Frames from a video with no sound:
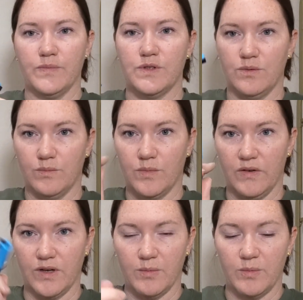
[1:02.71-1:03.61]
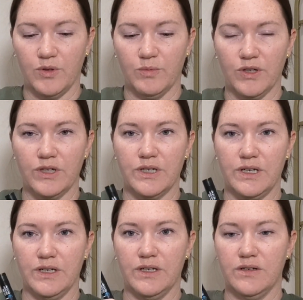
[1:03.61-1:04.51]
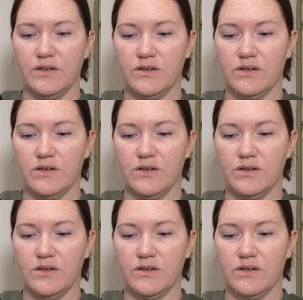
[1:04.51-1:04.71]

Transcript: So I've got my blue marker here,